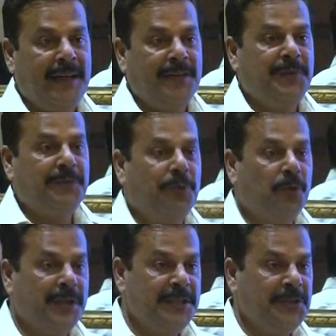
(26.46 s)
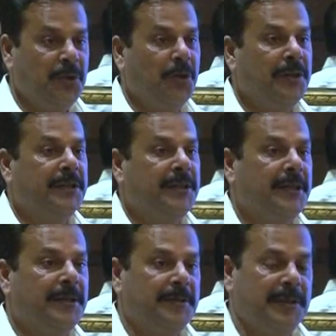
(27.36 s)
And we focus on
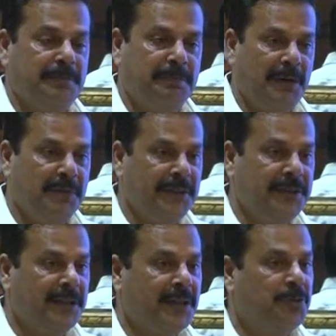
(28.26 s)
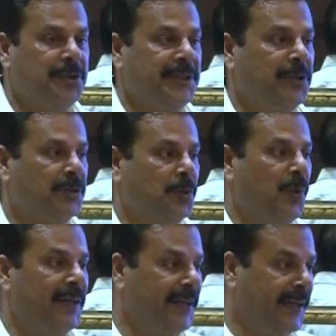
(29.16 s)
empowering the community on the
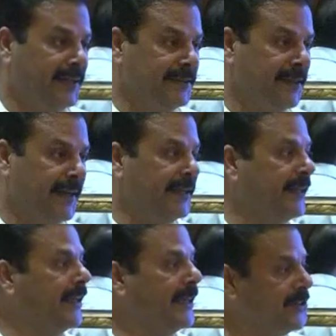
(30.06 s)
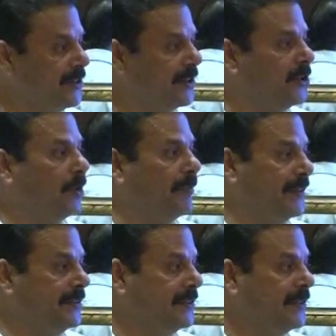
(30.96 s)
one hand and engaging the
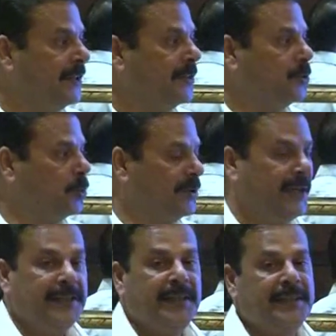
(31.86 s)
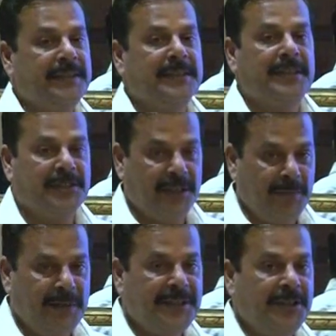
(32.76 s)
government so that there is a
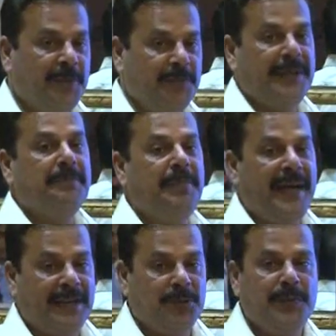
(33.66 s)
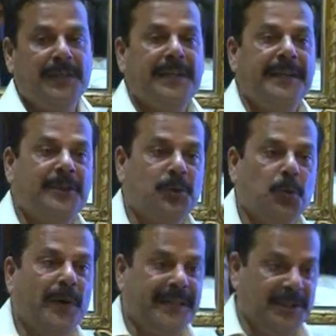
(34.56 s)
sustainability of the impact we create
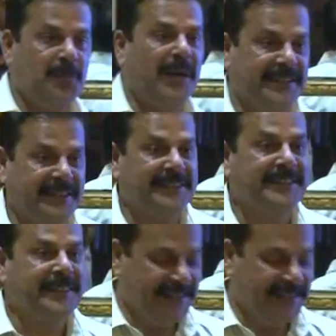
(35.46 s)
through various projects.